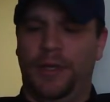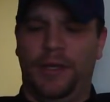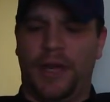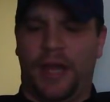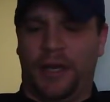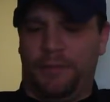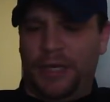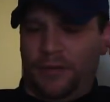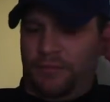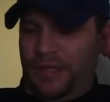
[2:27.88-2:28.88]
Not going to
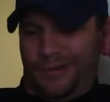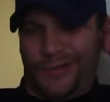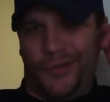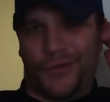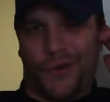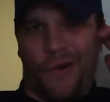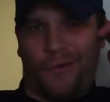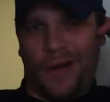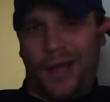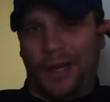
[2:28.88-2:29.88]
be, you know, too
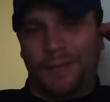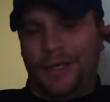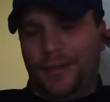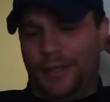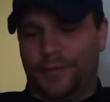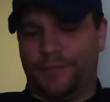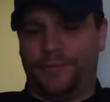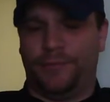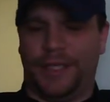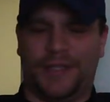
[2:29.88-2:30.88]
strong. Not going to be, you know,
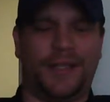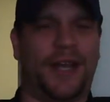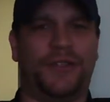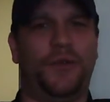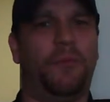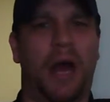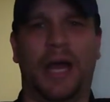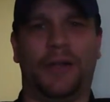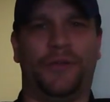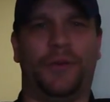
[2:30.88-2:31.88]
but it's not too
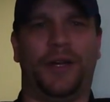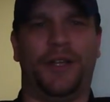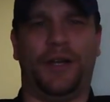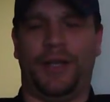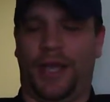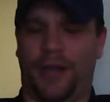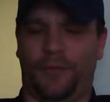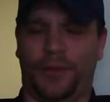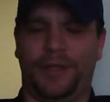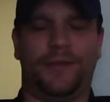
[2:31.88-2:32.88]
mild to where, you know, you can't
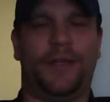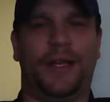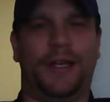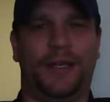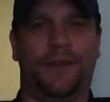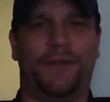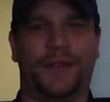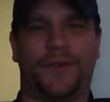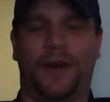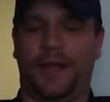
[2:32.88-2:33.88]
really get any of the
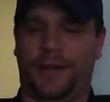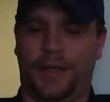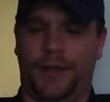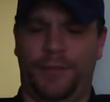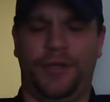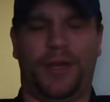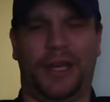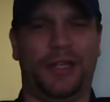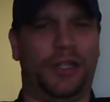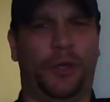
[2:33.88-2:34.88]
strength. And you're
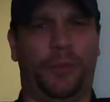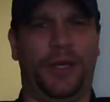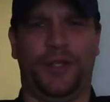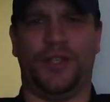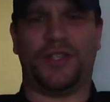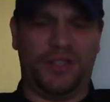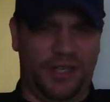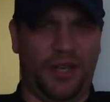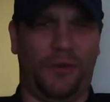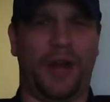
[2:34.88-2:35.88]
getting a little bit, just,
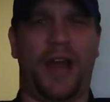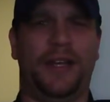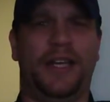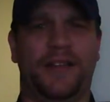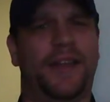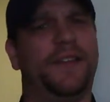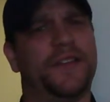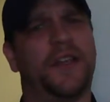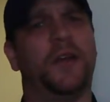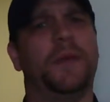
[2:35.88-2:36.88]
you know, not anything
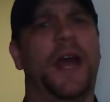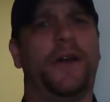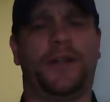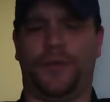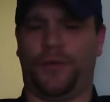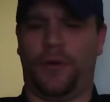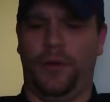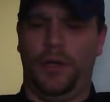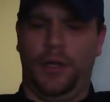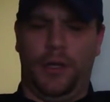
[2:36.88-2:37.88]
that's going to be out of control.
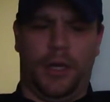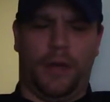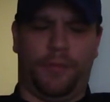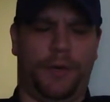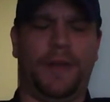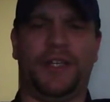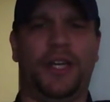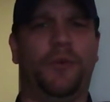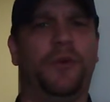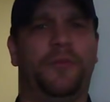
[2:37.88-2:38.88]
Pretty much
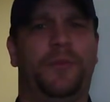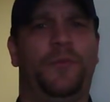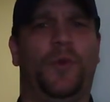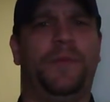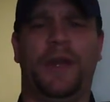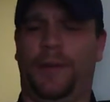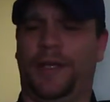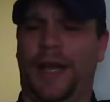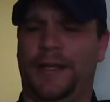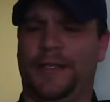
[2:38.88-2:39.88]
anyone would be able to
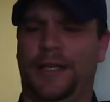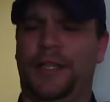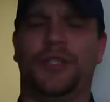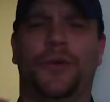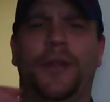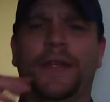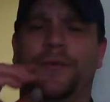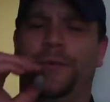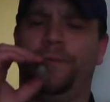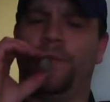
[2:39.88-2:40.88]
kind of sit and enjoy this one.